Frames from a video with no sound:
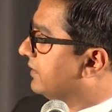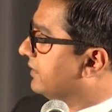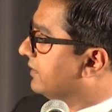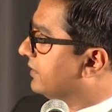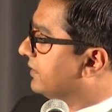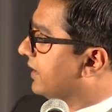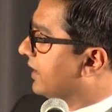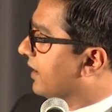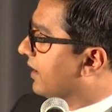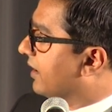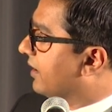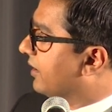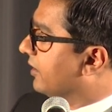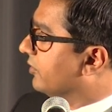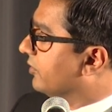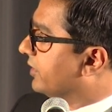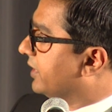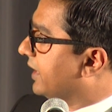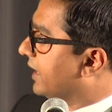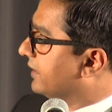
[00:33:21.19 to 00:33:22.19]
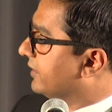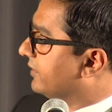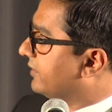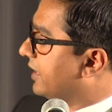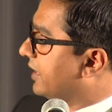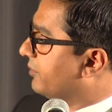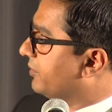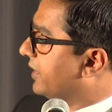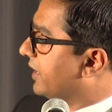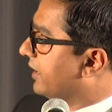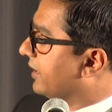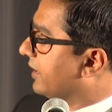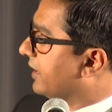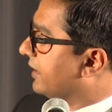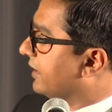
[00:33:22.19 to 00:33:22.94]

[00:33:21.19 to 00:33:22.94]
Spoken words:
they are looking at the same thing.